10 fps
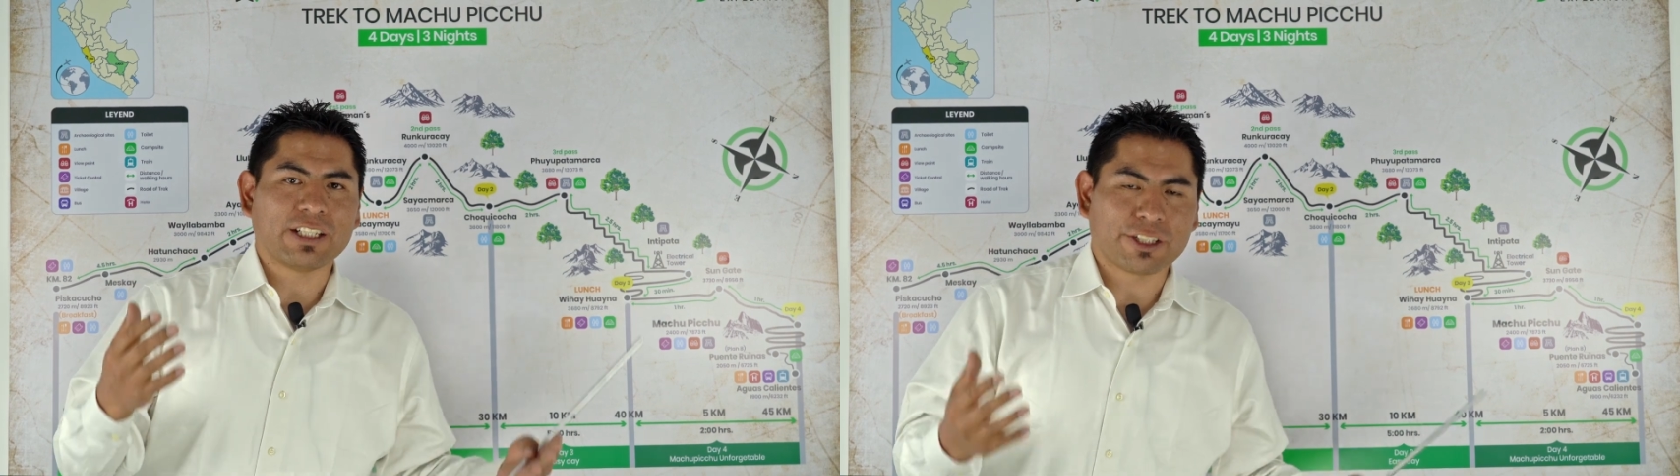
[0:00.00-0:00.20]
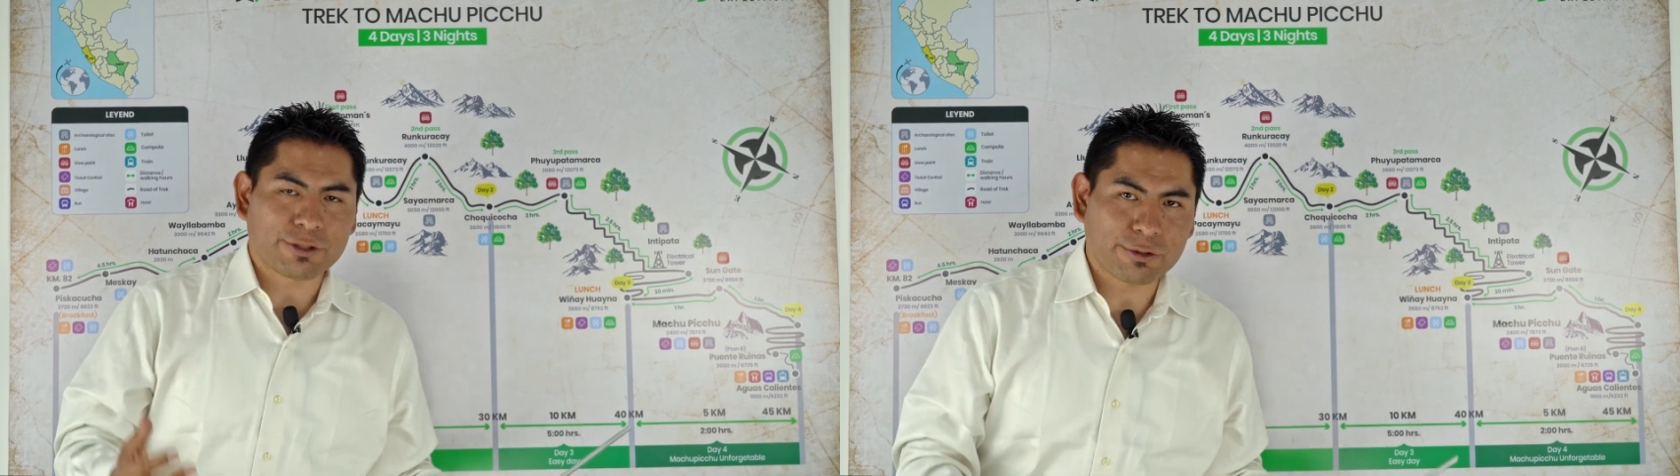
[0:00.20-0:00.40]

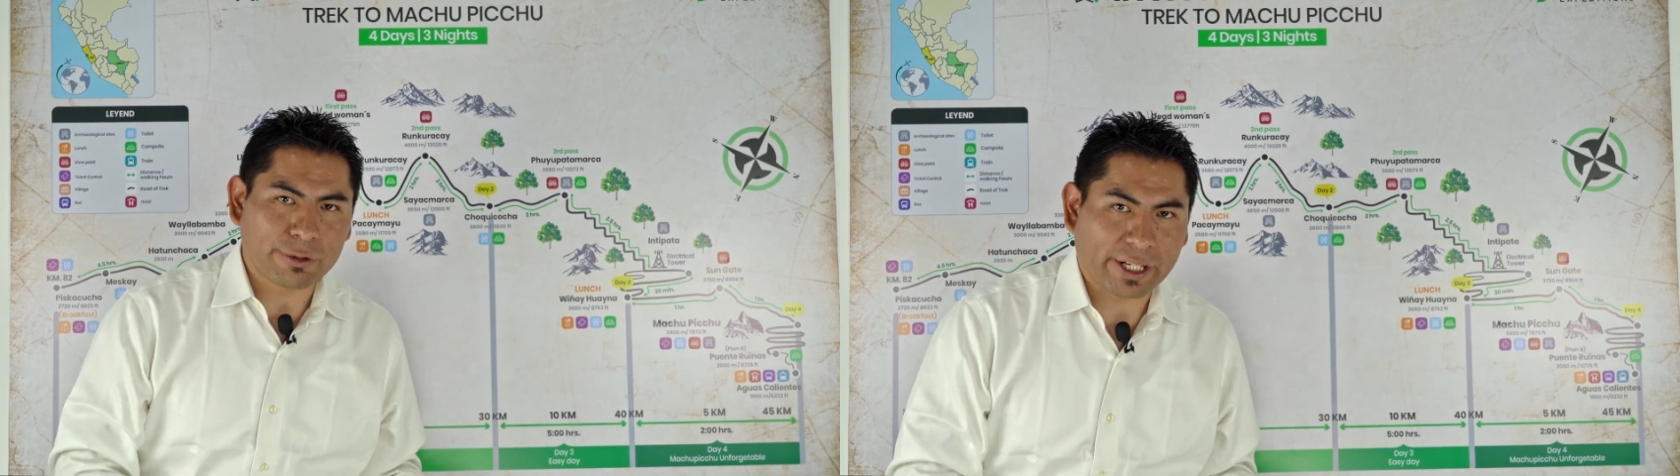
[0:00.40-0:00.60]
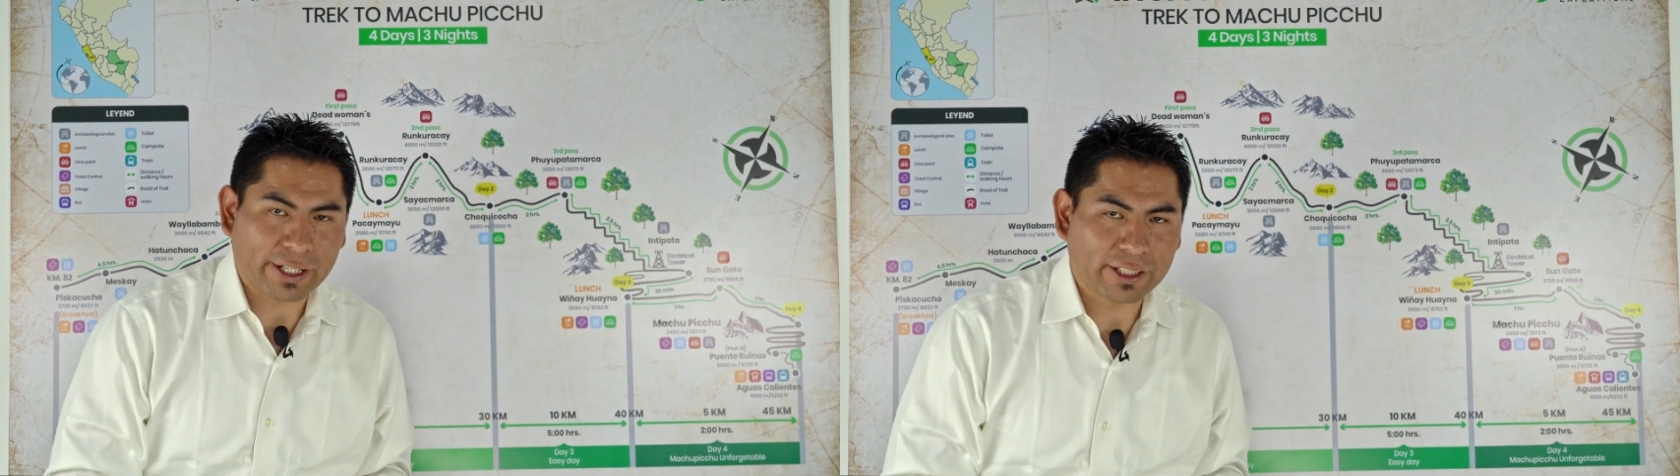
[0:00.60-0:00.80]

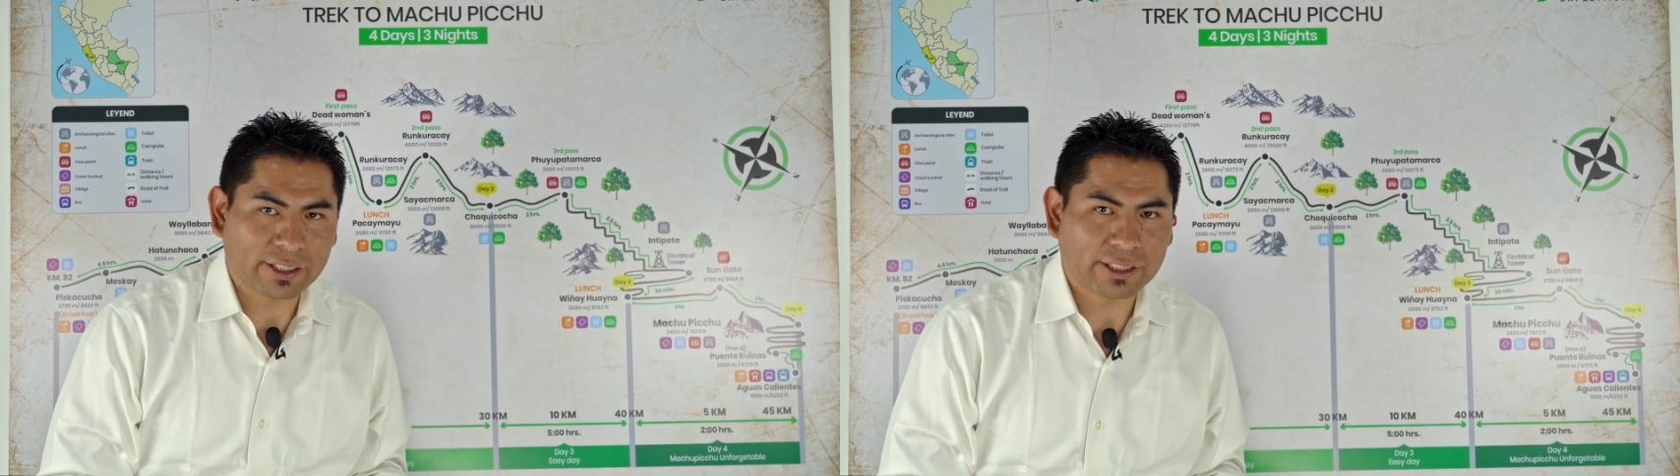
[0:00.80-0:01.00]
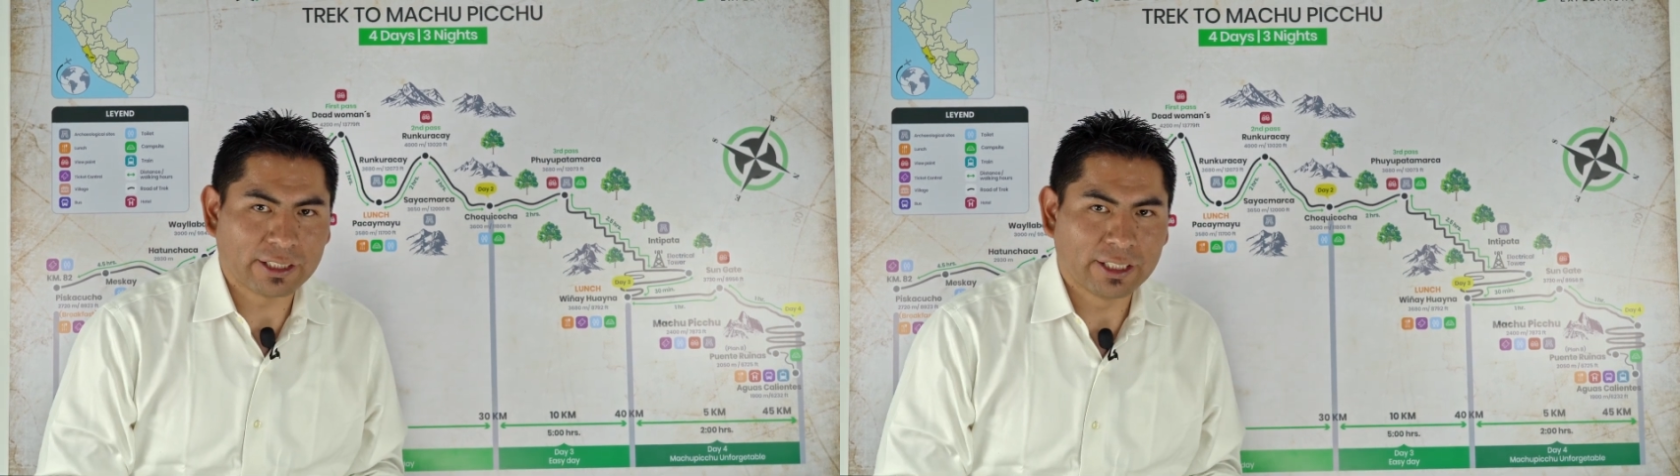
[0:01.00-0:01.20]
Trail.
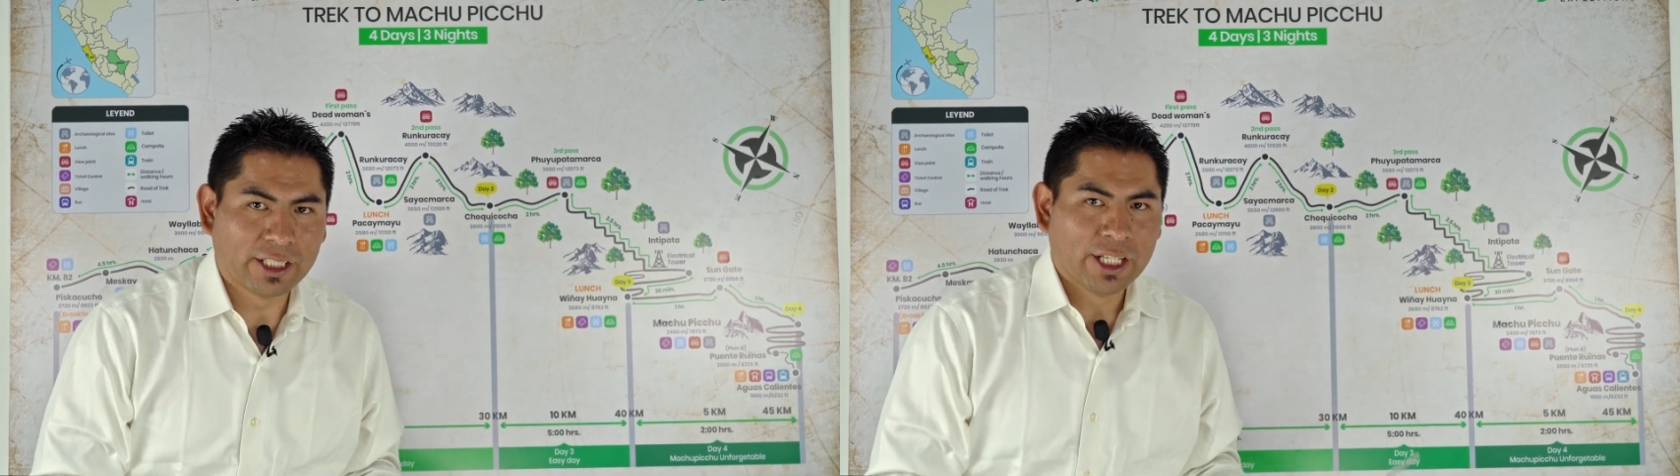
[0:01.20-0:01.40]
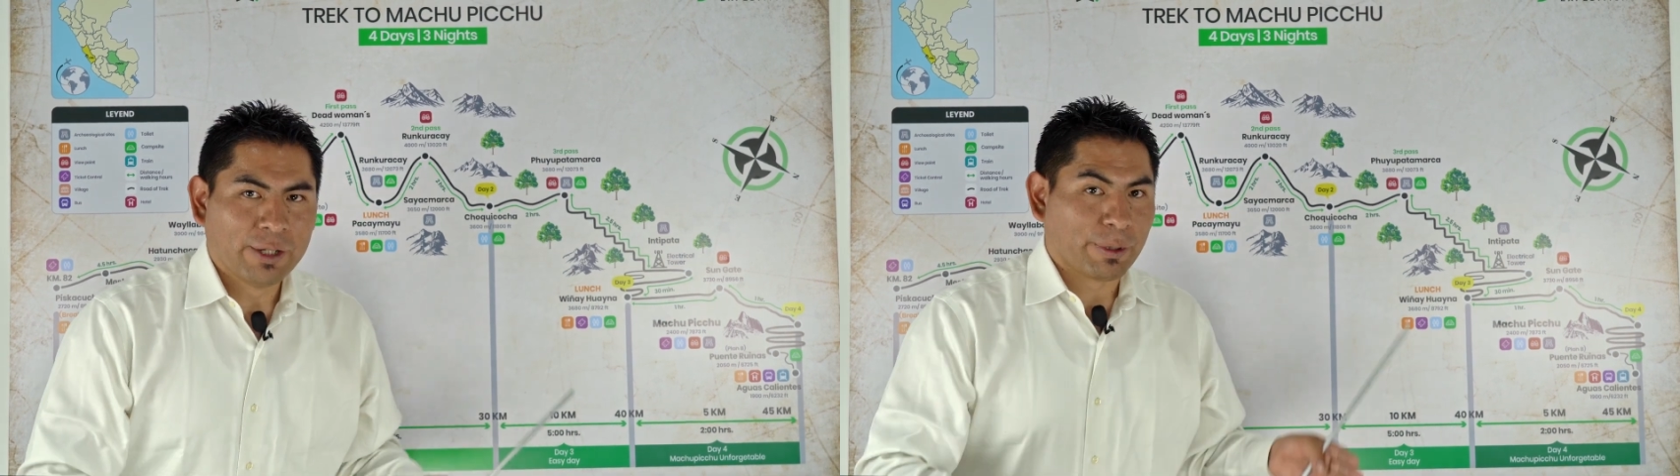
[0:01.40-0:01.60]

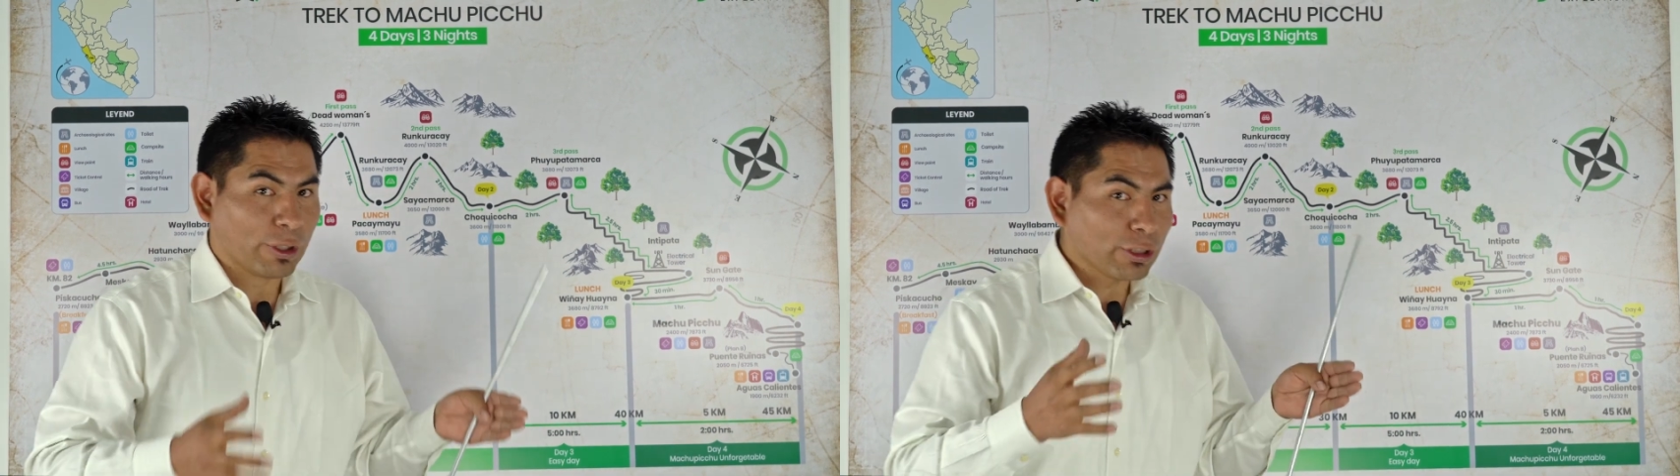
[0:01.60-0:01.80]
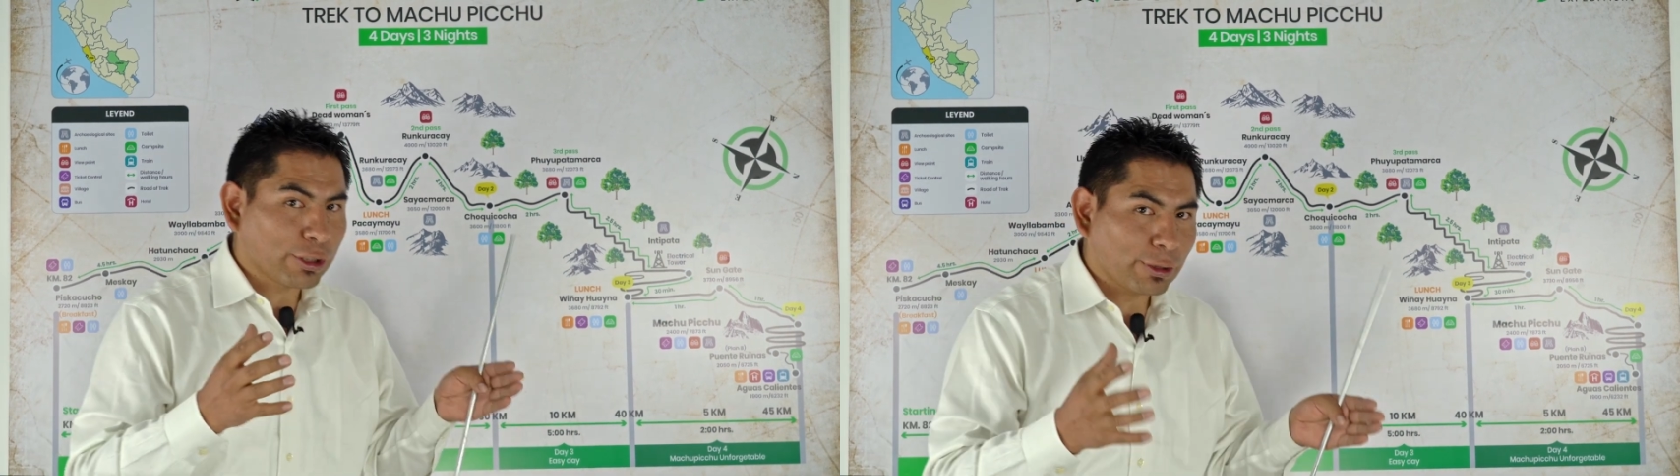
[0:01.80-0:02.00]
But
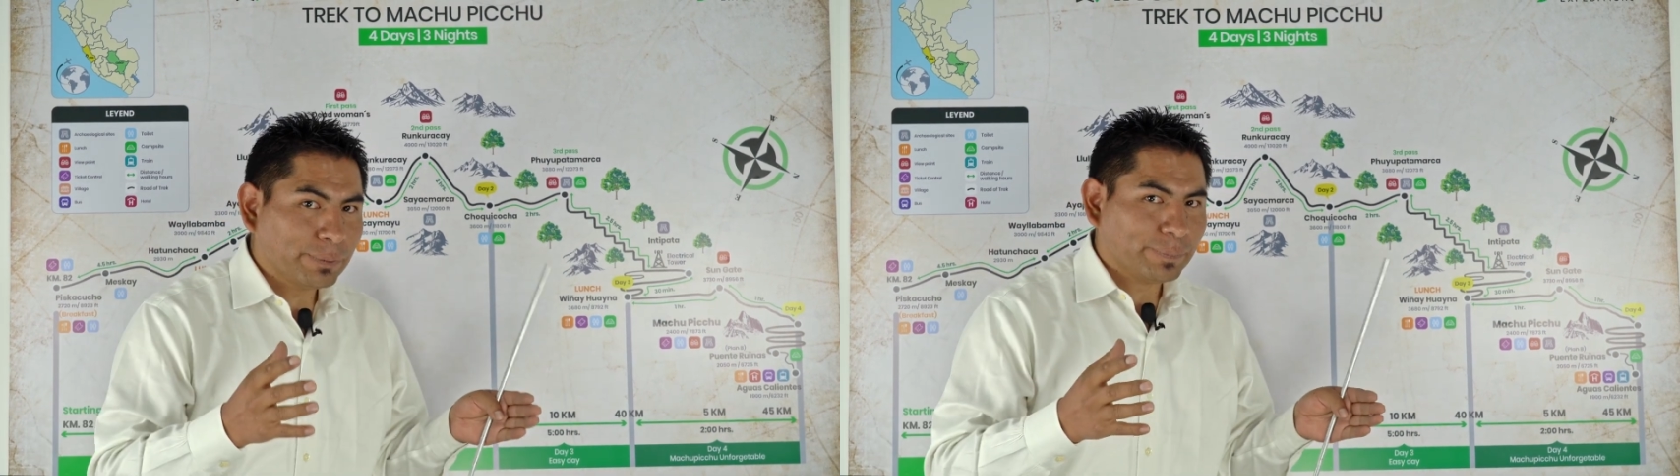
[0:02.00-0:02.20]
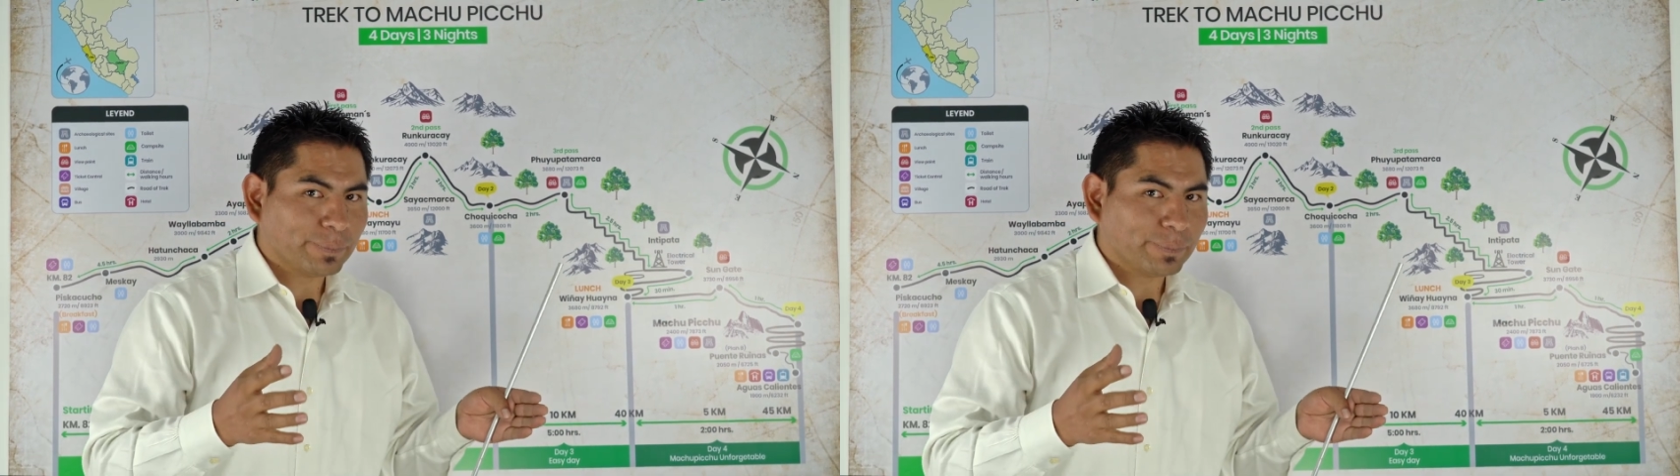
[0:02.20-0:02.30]
also,